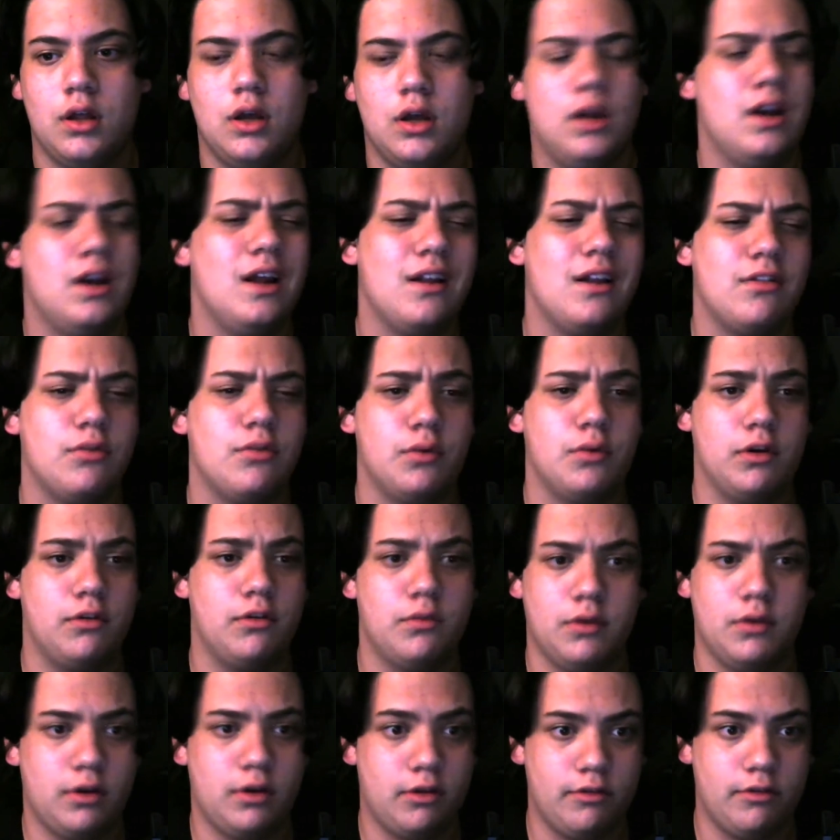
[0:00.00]
Not
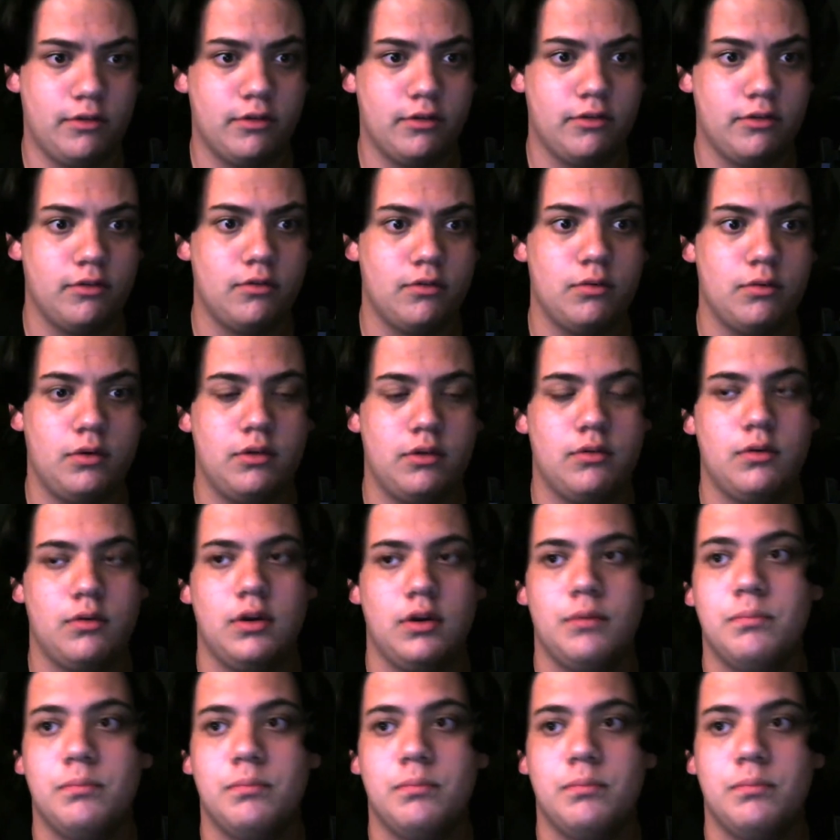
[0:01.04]
2020 because this is 2020,